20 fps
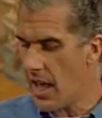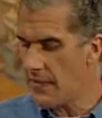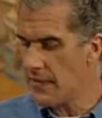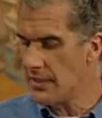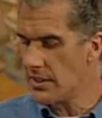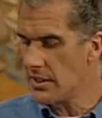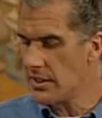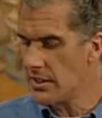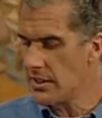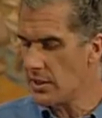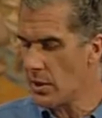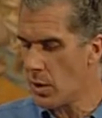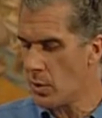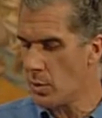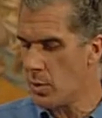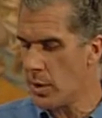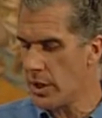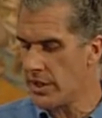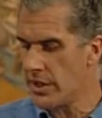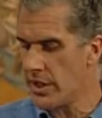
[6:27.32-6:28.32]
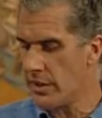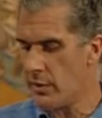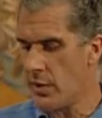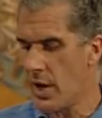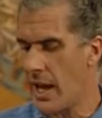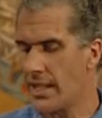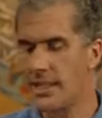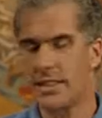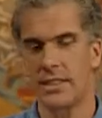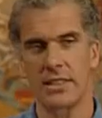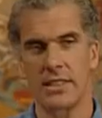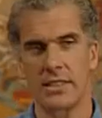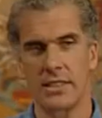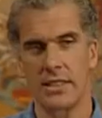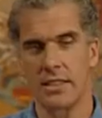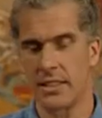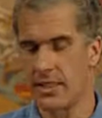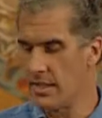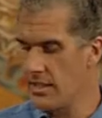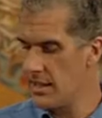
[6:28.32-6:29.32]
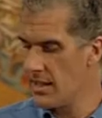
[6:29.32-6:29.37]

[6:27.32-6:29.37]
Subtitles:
evidence on which it rests,